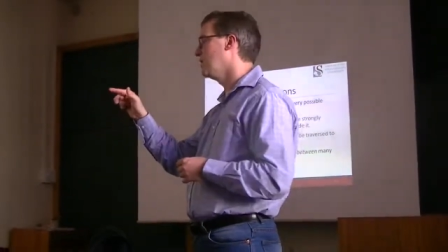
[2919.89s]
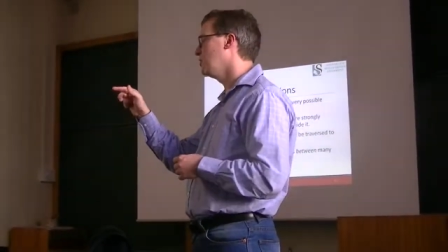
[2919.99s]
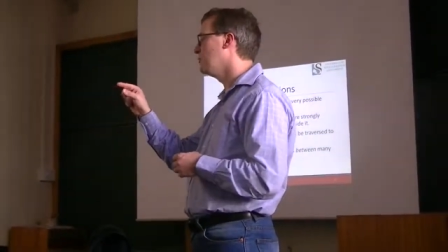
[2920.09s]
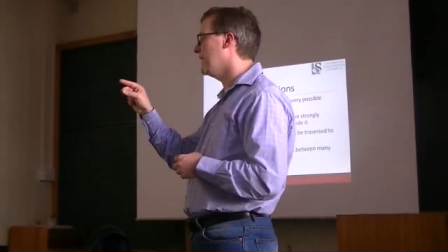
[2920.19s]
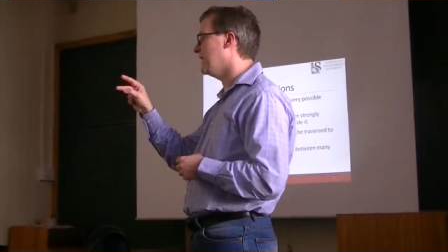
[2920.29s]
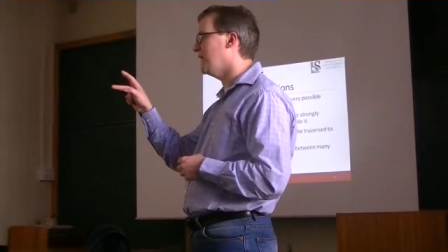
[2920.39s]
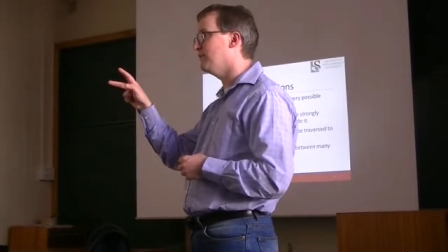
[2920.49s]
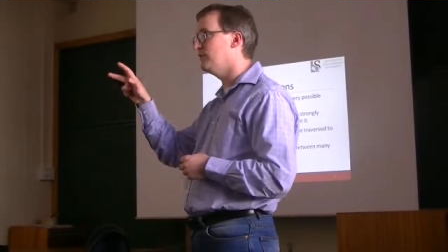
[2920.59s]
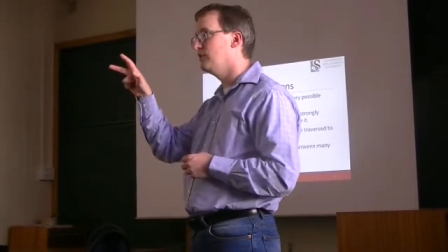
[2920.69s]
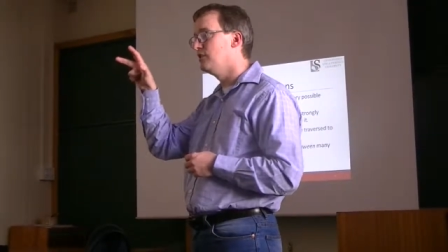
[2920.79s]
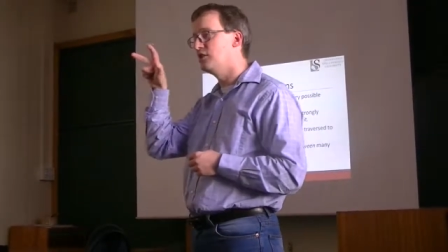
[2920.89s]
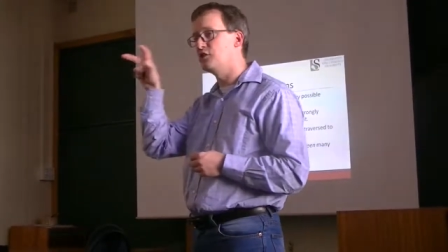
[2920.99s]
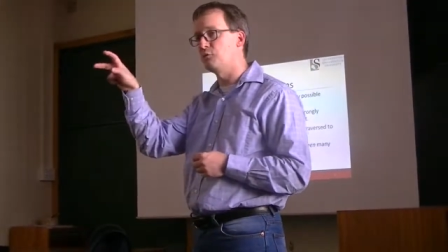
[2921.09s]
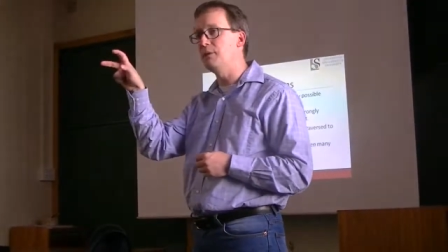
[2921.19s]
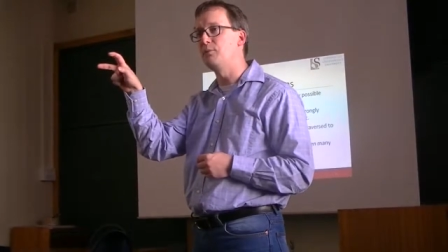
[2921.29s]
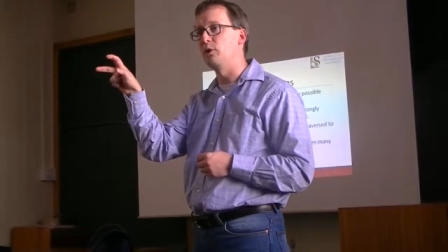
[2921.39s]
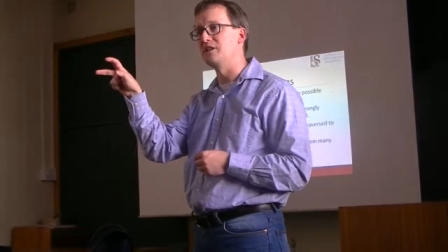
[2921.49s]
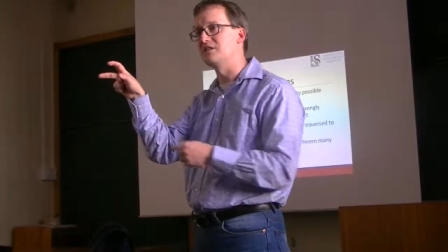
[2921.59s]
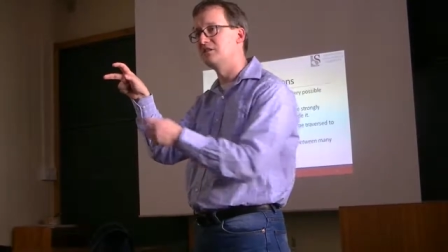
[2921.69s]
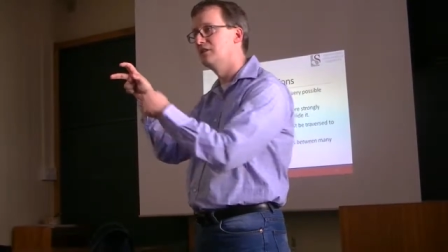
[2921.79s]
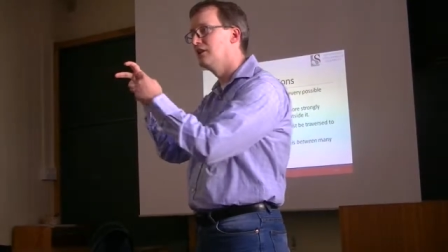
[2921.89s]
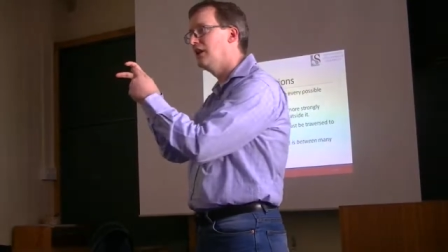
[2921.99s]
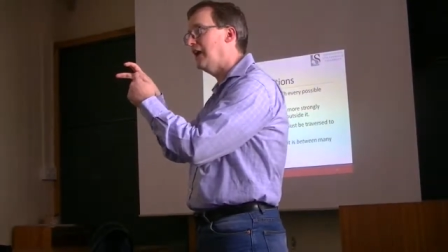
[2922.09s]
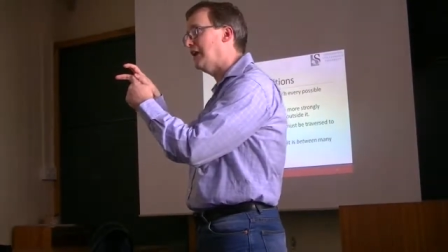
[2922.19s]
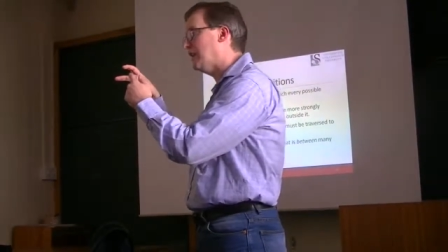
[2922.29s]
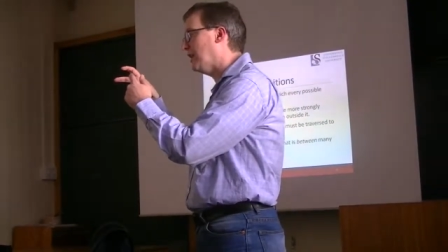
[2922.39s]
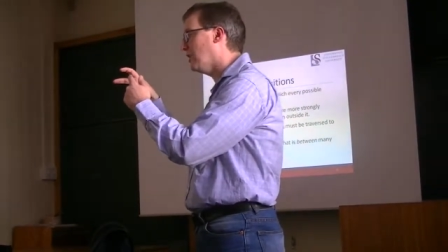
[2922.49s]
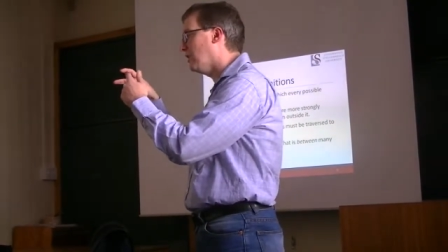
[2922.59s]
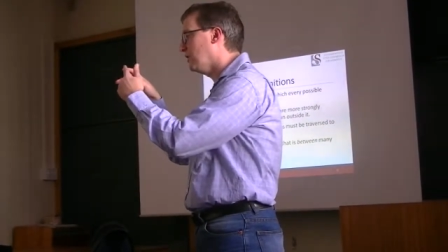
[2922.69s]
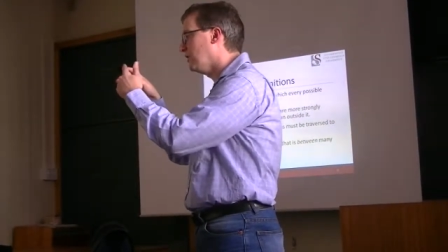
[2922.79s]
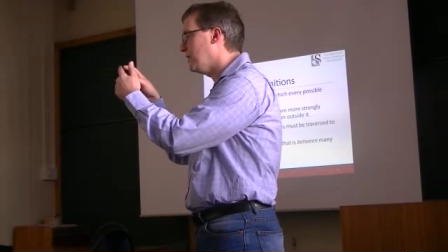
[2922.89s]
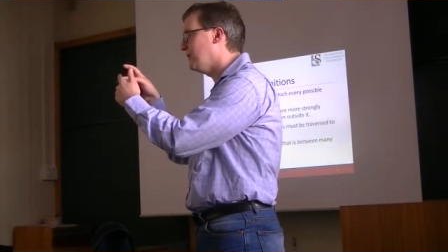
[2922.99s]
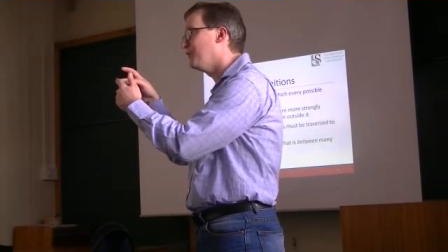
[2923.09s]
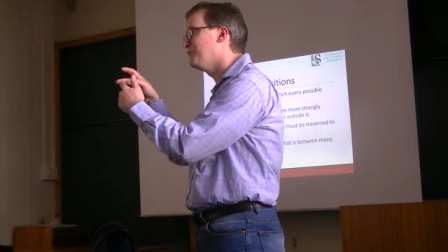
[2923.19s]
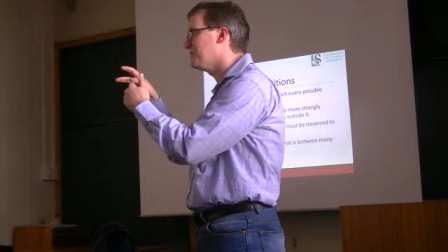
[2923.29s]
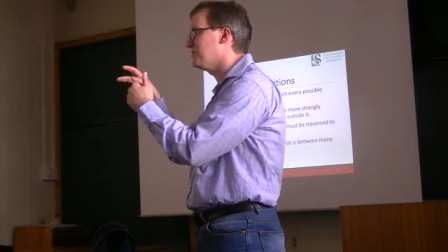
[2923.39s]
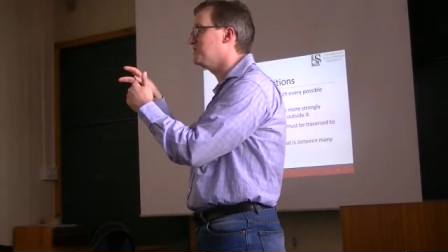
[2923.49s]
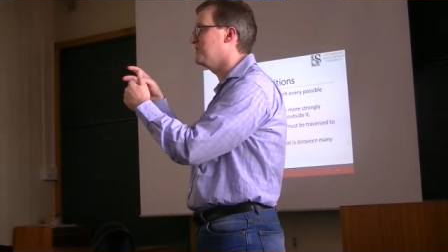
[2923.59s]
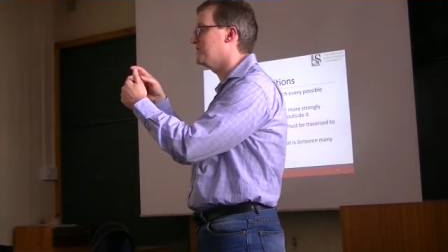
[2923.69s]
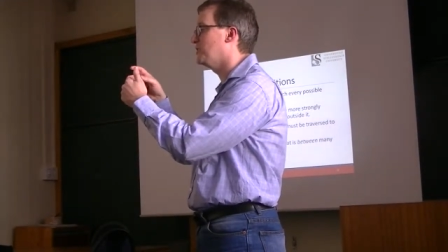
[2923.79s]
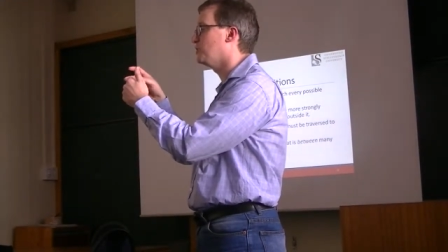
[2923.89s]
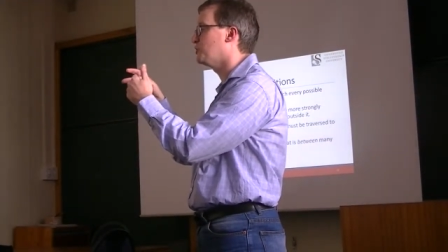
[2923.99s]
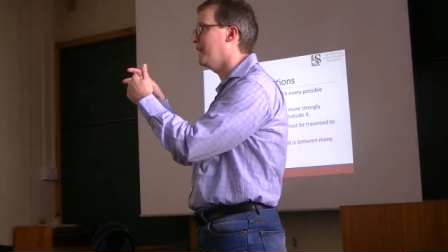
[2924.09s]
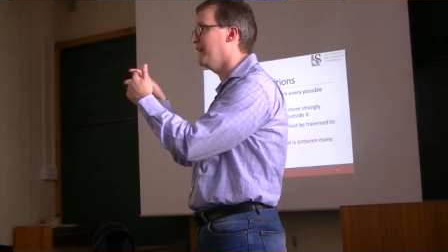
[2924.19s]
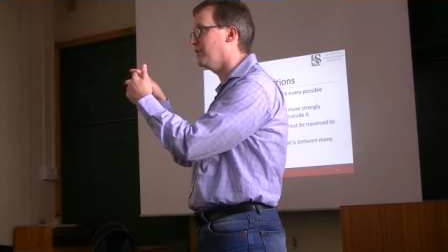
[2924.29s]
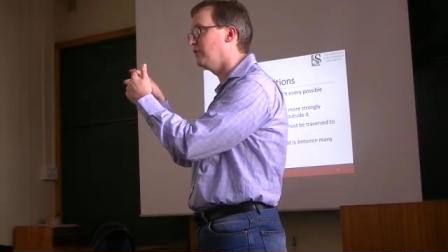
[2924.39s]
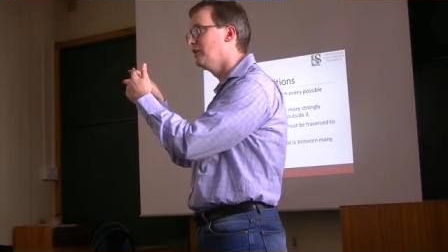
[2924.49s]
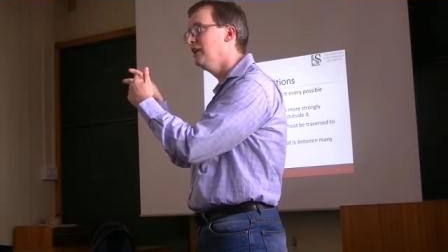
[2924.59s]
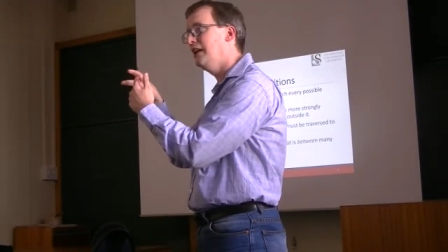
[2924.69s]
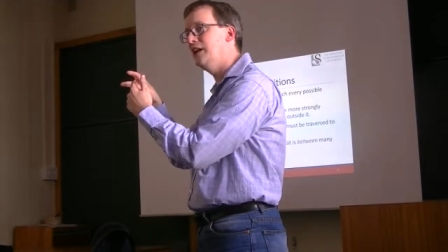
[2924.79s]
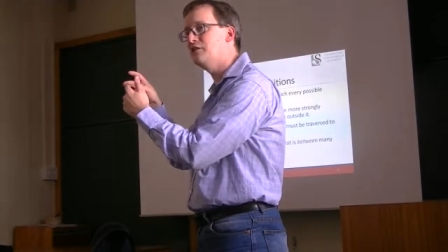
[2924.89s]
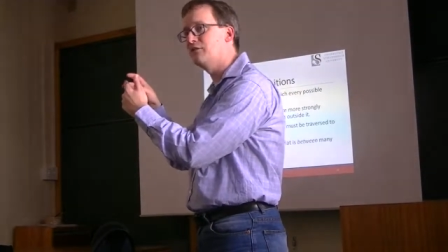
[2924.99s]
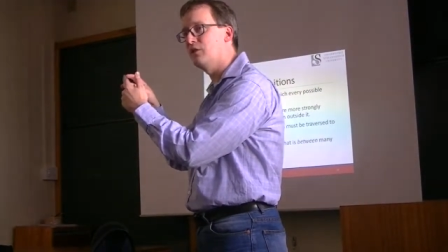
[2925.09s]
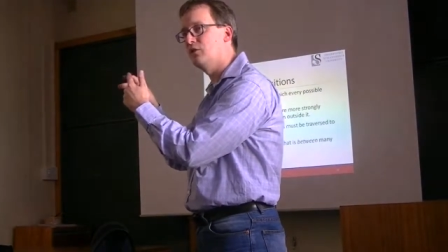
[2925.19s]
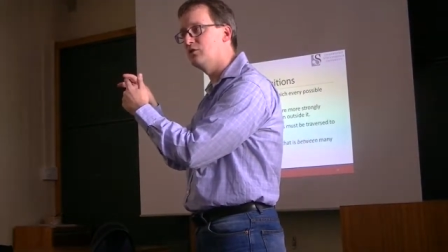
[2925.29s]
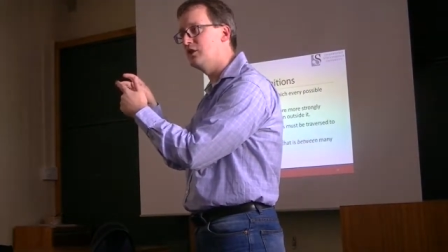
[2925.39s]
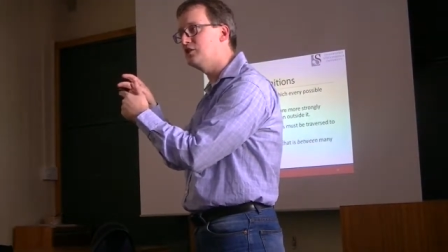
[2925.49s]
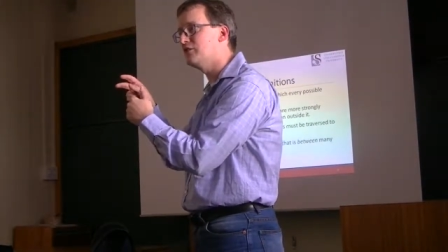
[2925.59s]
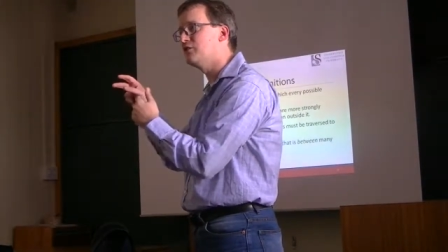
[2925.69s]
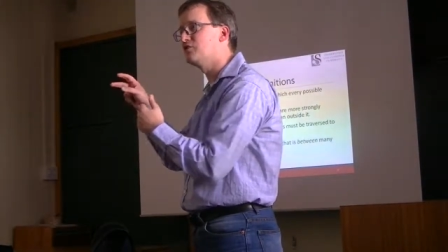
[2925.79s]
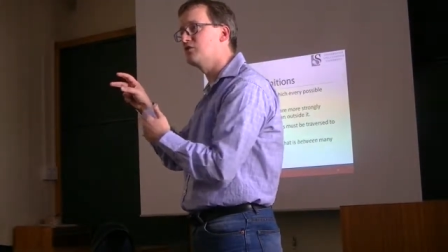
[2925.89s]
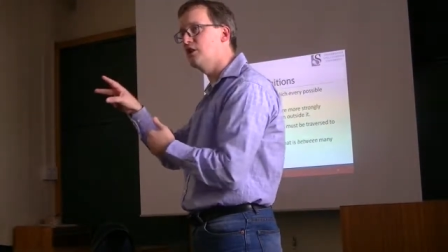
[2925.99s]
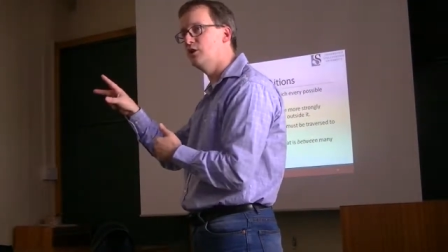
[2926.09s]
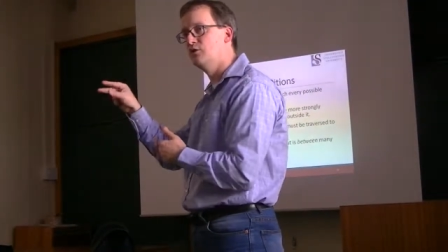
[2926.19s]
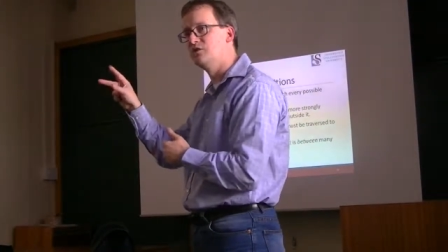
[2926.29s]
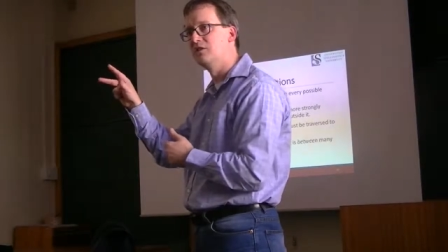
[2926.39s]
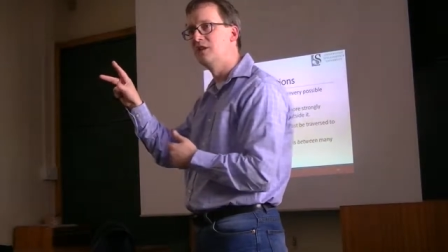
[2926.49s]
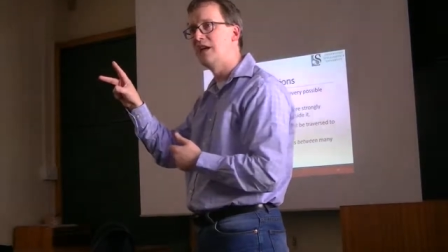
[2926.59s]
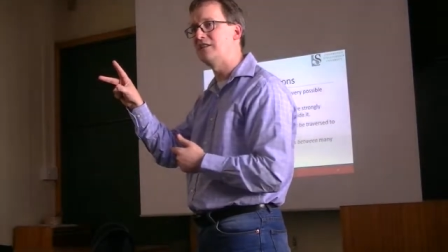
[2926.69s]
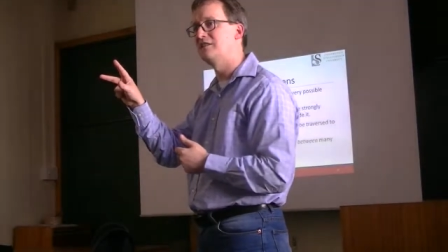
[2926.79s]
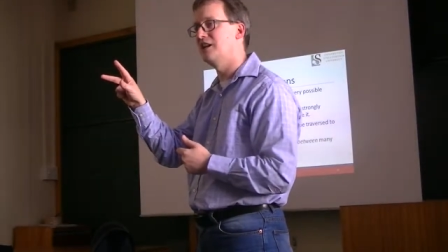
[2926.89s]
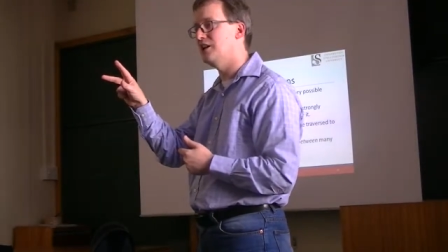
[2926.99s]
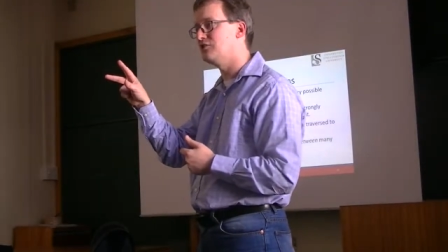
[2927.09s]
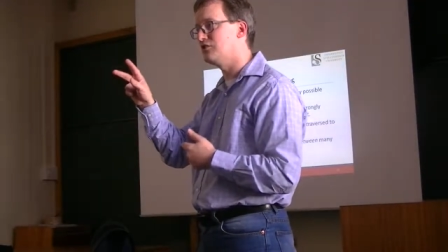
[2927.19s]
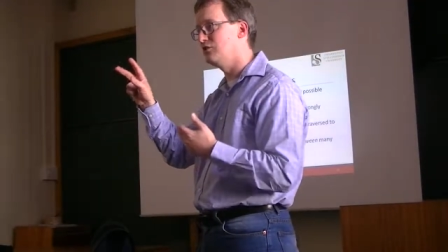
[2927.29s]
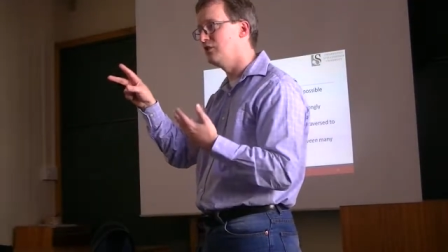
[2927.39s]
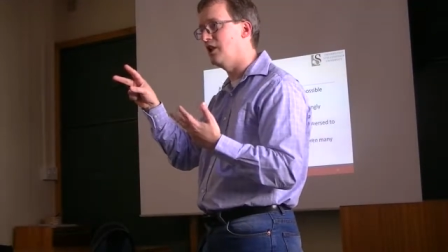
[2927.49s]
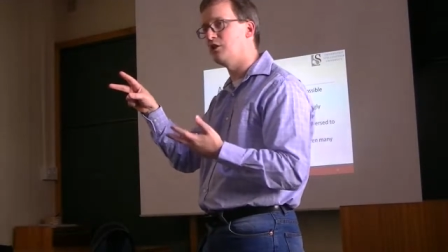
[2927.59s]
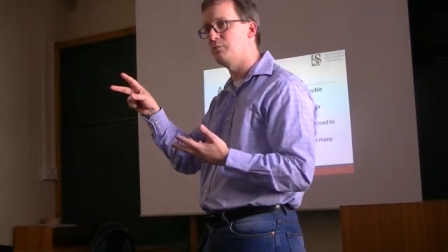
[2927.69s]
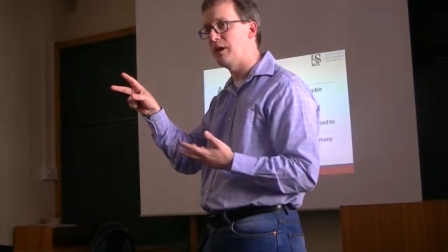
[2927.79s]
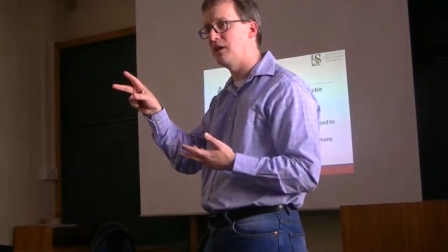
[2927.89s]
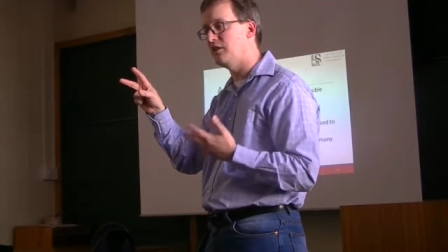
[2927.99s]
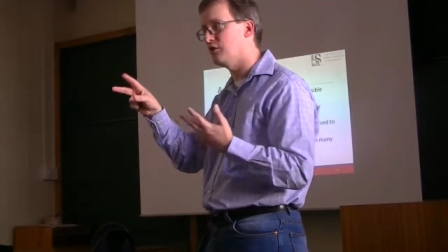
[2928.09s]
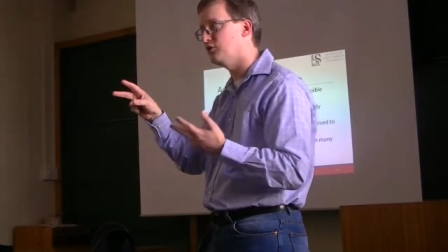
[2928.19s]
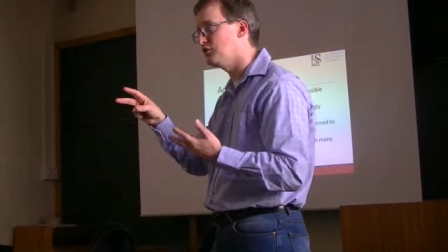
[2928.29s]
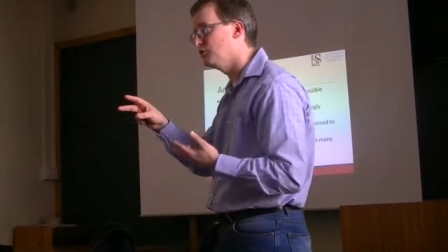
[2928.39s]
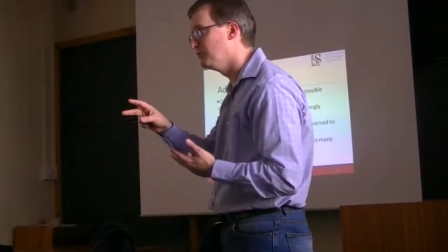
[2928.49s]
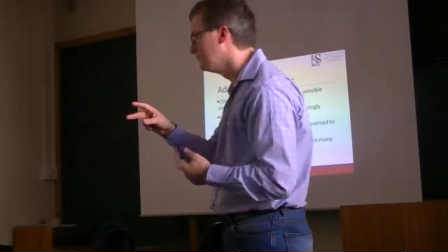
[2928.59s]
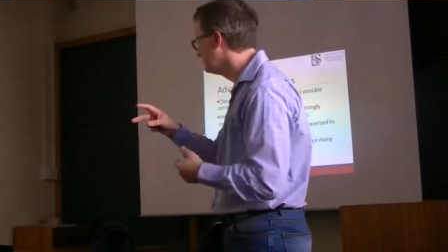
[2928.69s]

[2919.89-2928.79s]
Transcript: You might have 3 points, and they form this nice little triangle. Each of those nodes has an edge to the other 2.